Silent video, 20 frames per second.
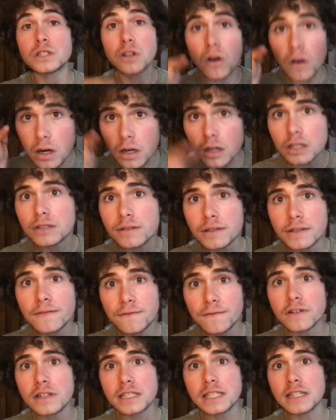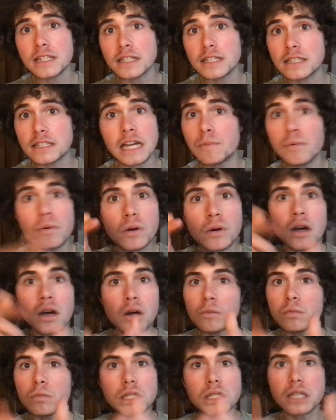arguing for us at the table,
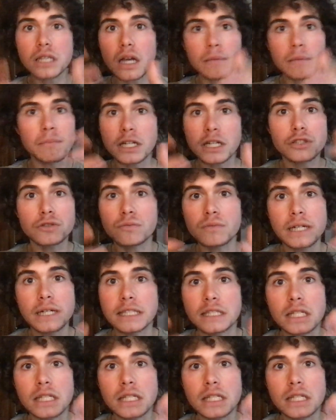we saw major wins